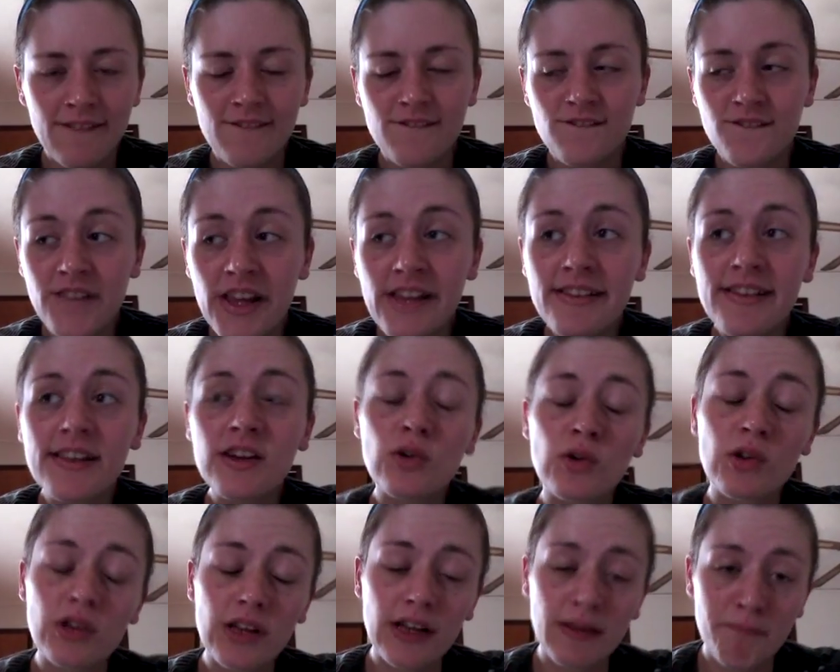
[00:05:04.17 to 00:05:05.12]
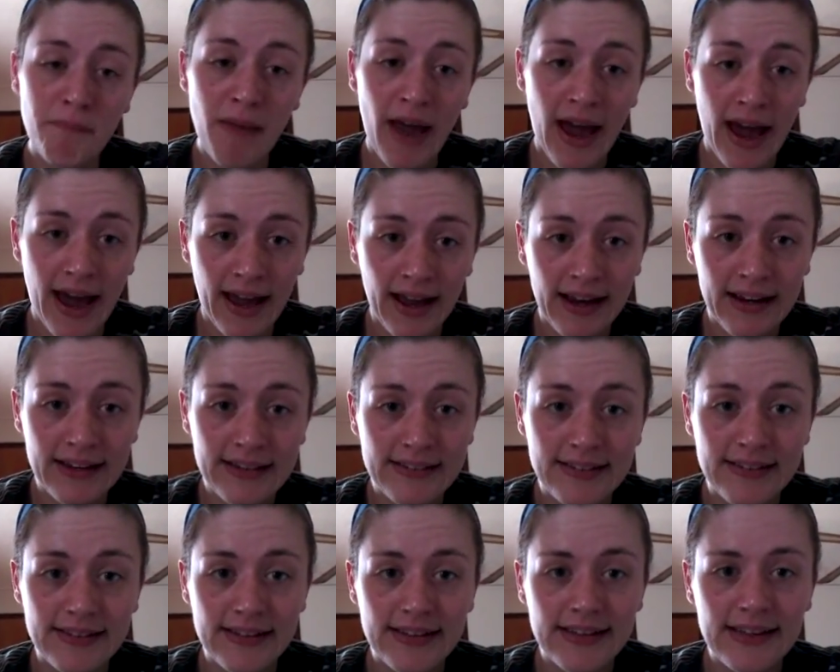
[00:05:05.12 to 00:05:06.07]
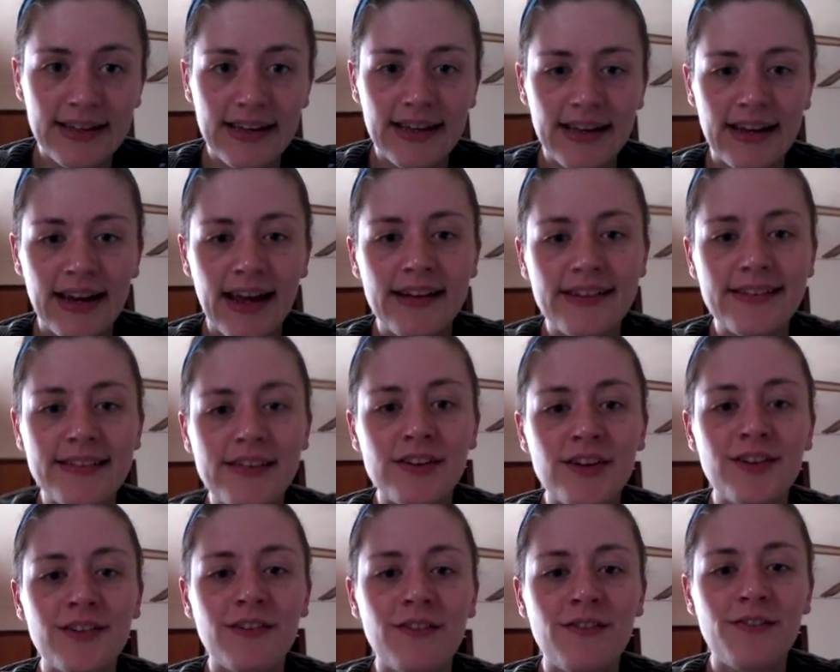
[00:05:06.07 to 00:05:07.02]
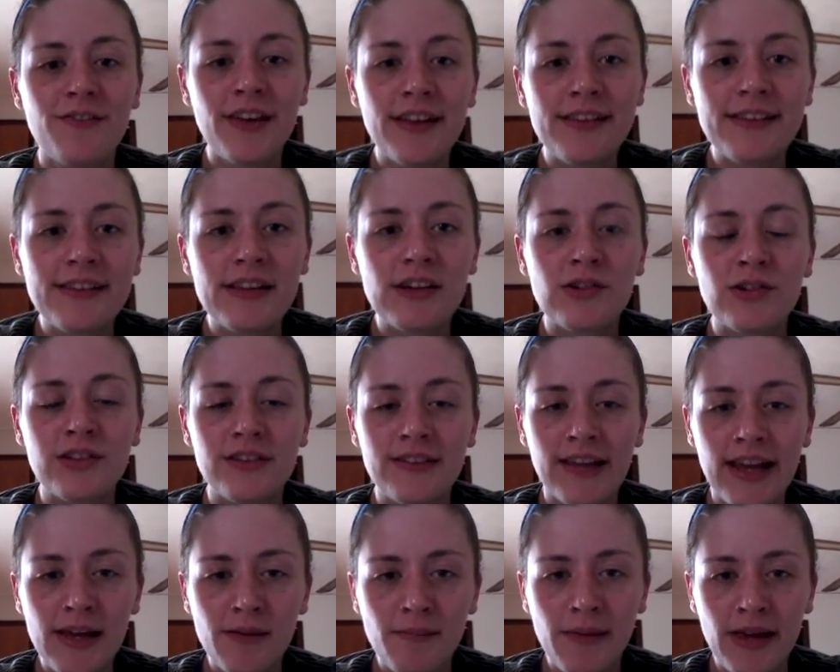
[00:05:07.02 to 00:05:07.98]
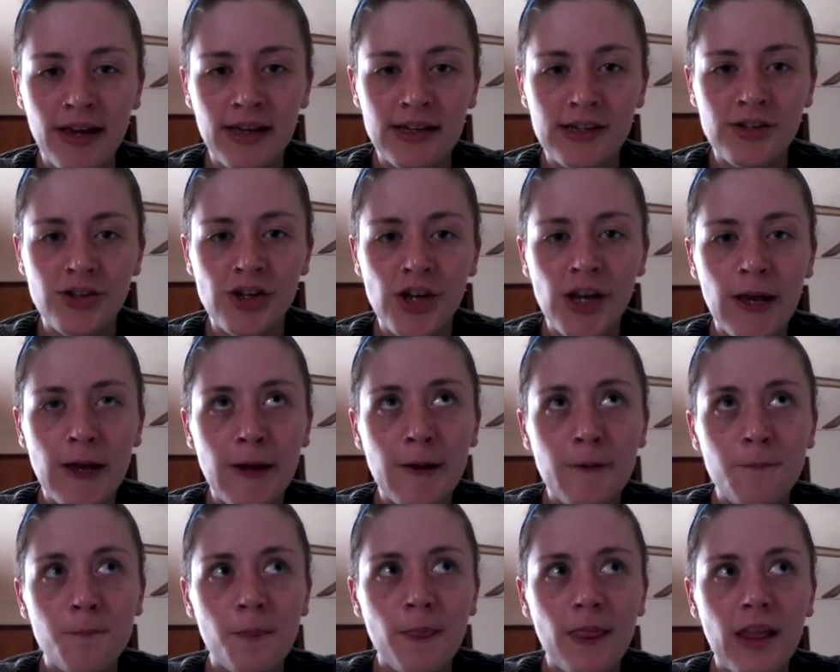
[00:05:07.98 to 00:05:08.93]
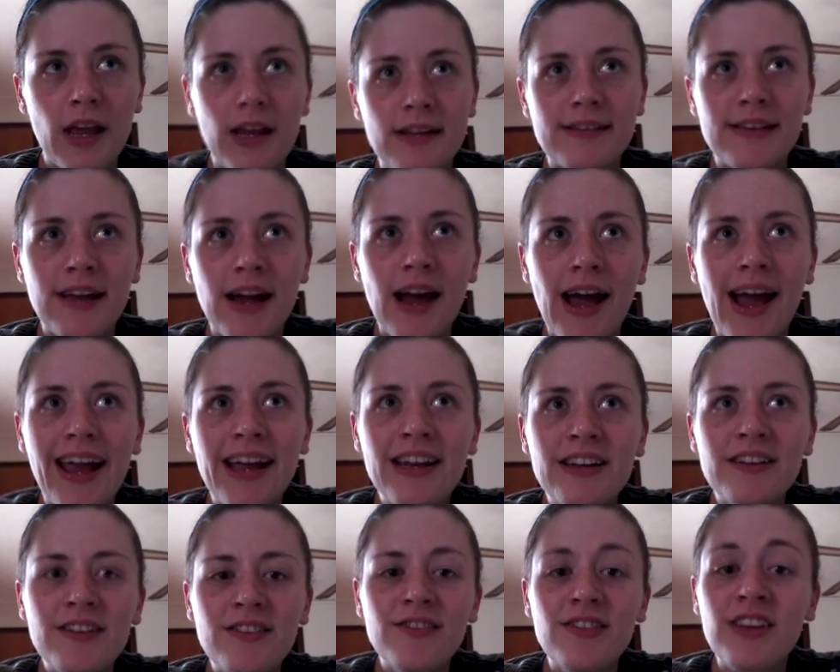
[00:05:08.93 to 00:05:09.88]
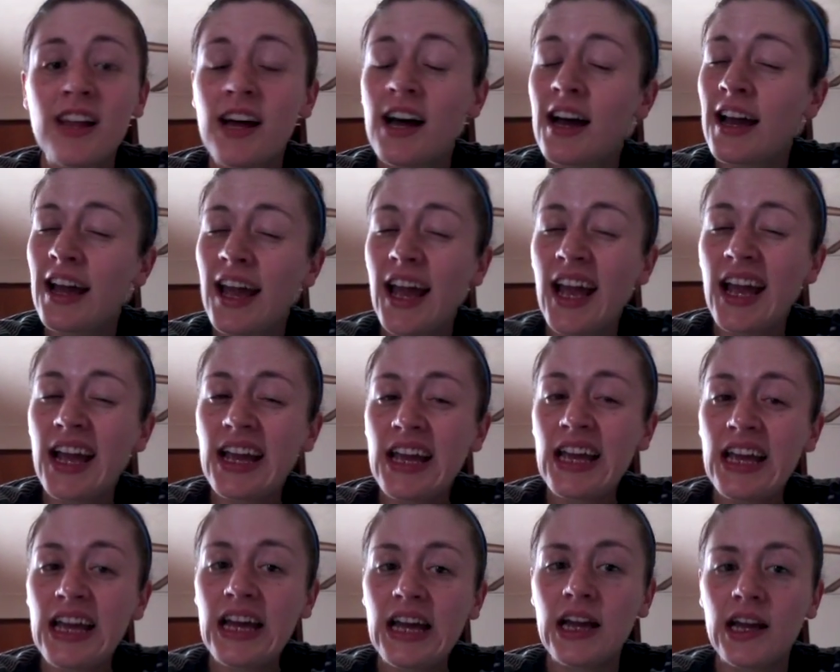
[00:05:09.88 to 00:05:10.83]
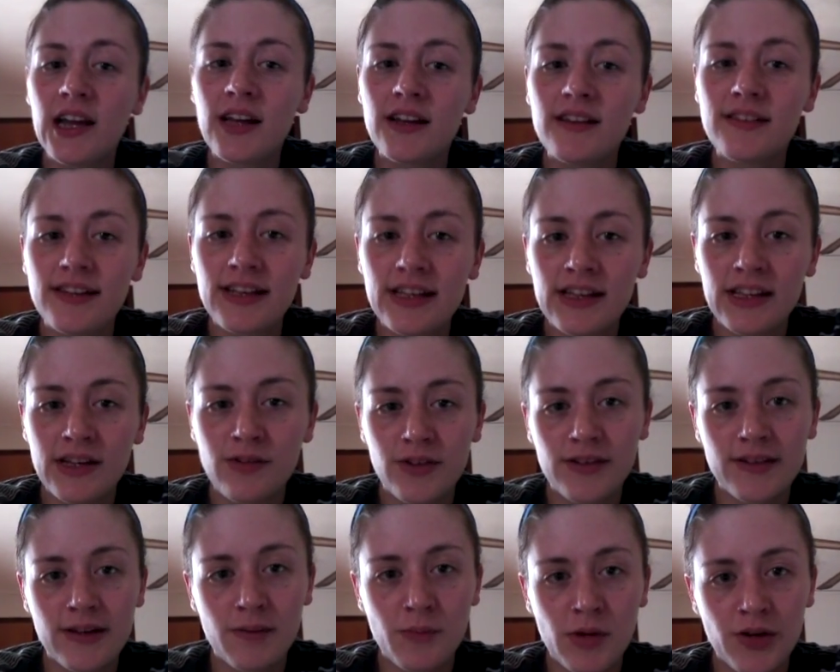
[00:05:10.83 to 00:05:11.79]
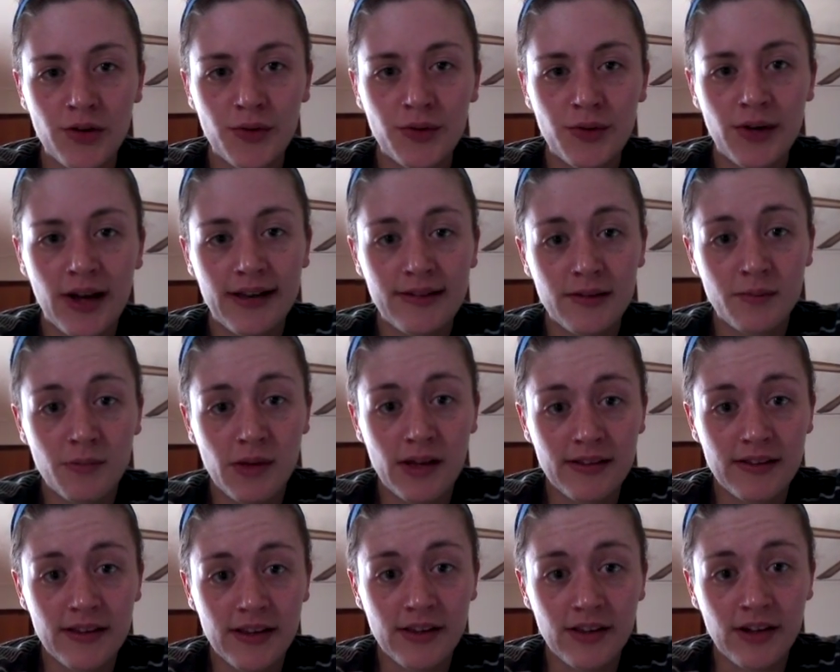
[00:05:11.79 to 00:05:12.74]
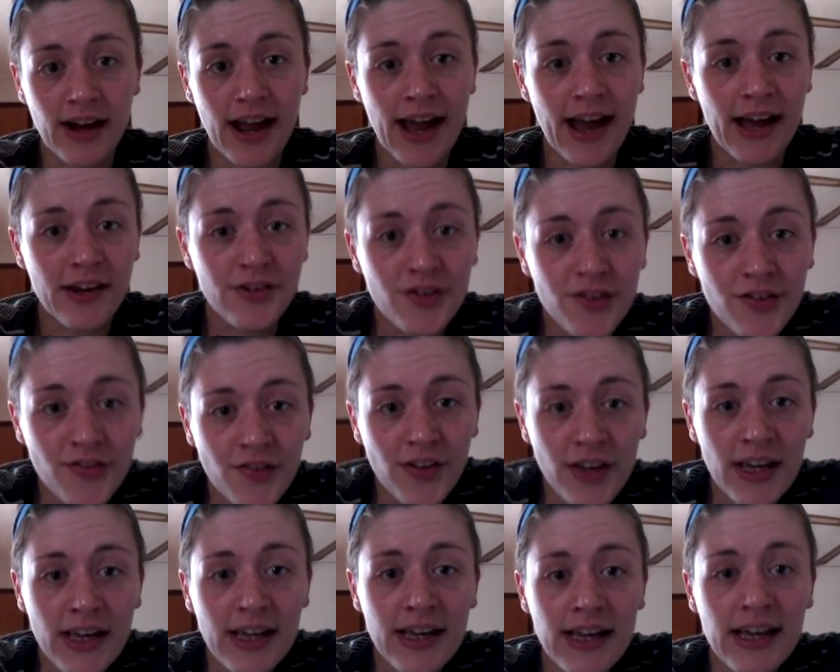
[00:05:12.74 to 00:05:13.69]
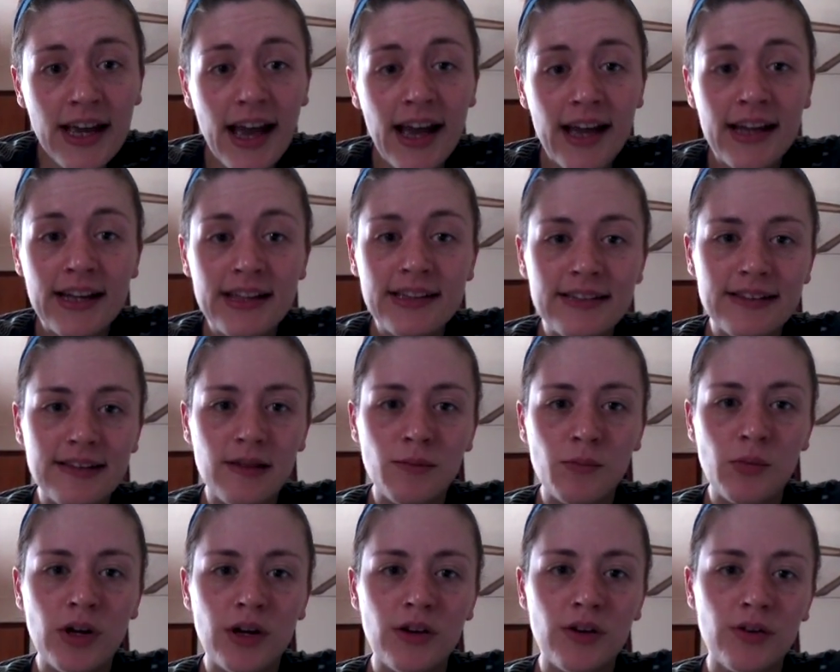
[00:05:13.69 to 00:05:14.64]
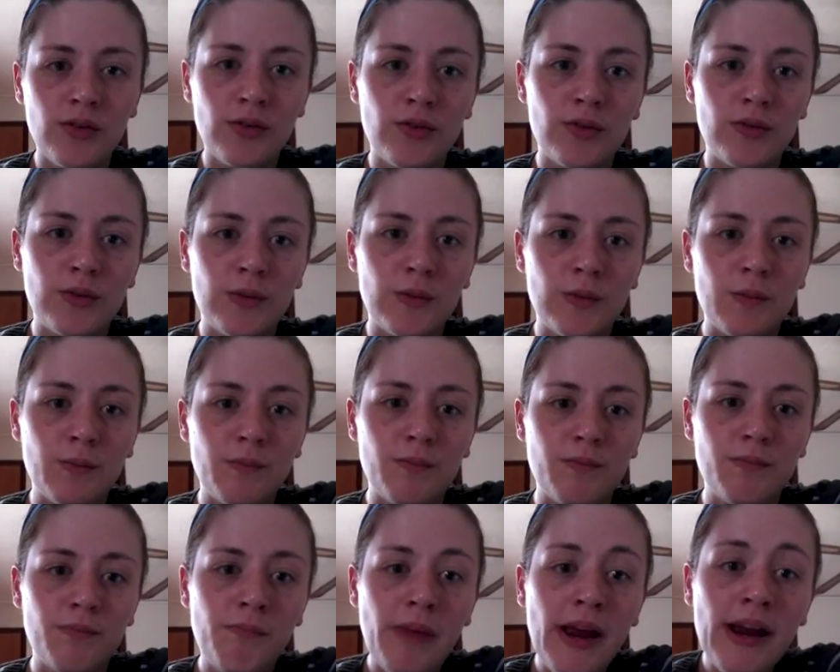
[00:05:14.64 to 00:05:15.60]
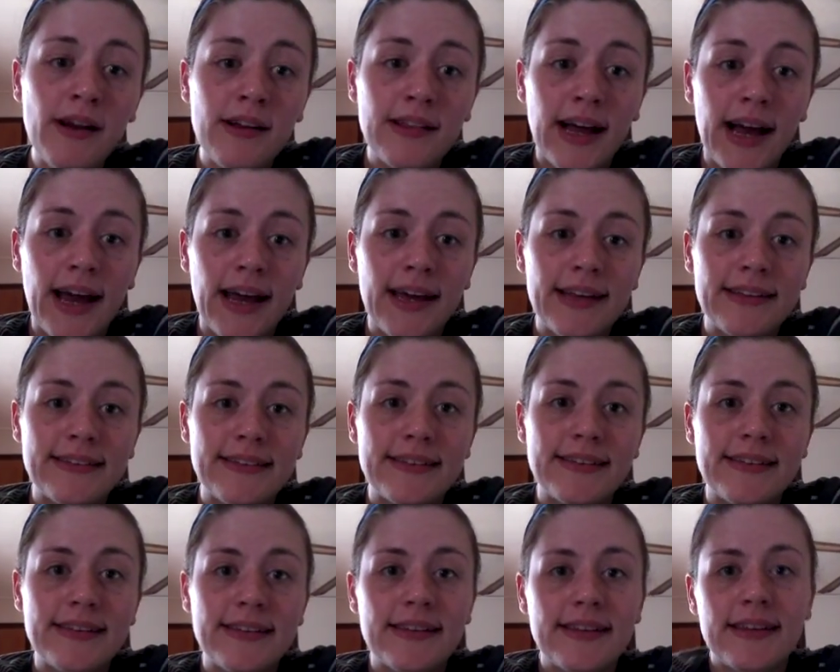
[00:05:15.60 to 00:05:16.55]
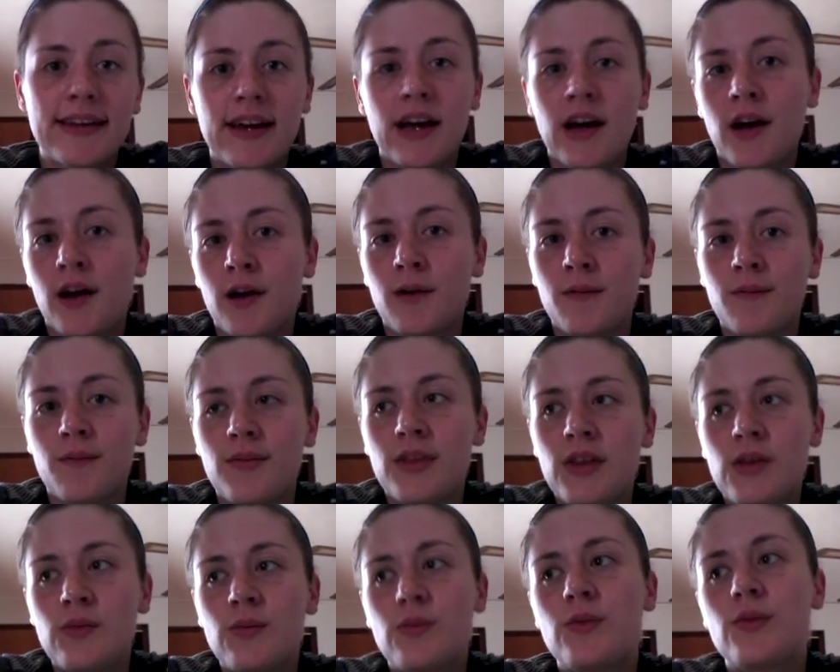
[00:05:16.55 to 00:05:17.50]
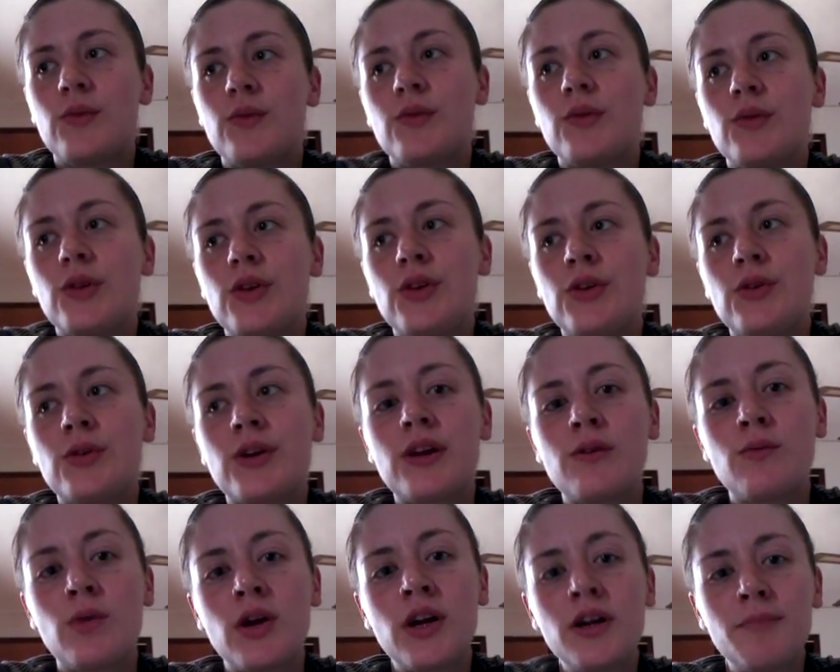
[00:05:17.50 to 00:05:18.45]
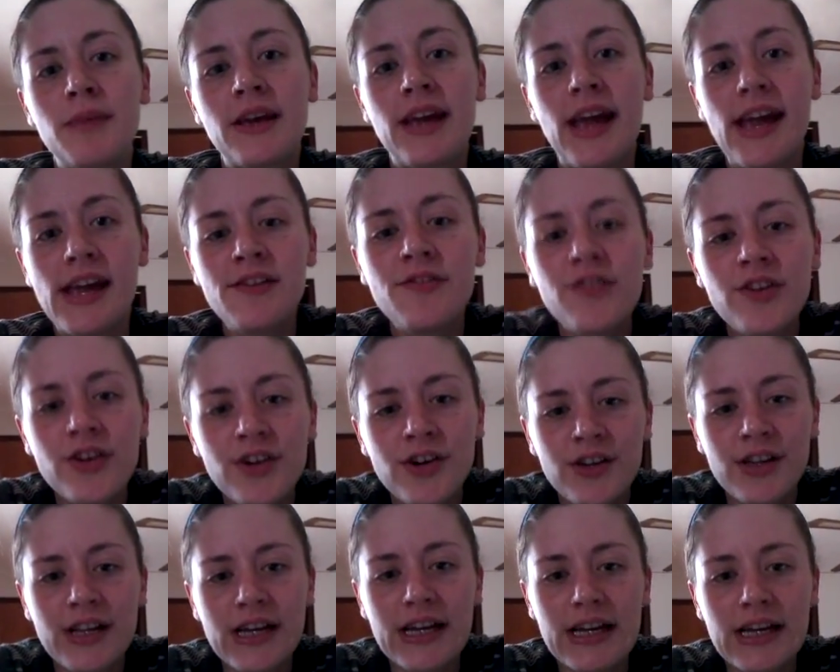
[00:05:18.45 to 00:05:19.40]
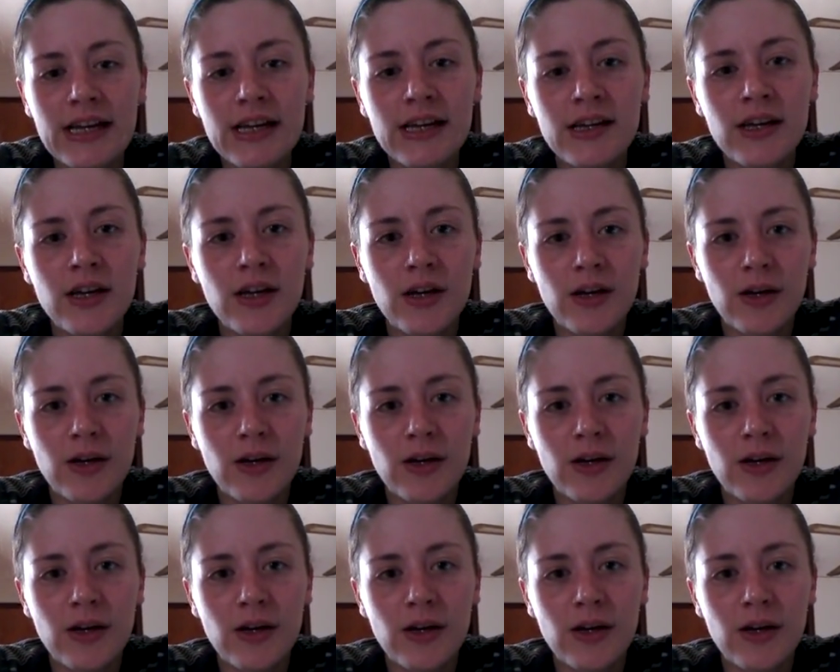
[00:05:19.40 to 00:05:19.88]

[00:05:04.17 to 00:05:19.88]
a physical impact, an external physical damage, it's kind of like dealing with someone who has muscular atrophy and someone who's paralyzed. You can work behaviorally